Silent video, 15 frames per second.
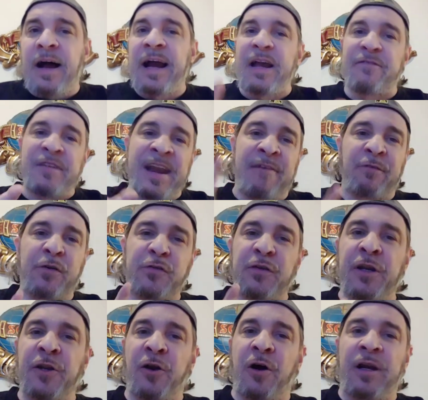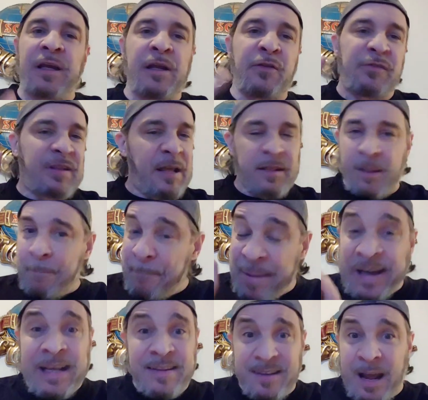I have never seen an audience, the
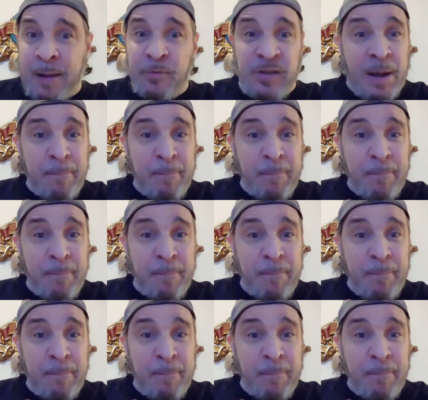many times,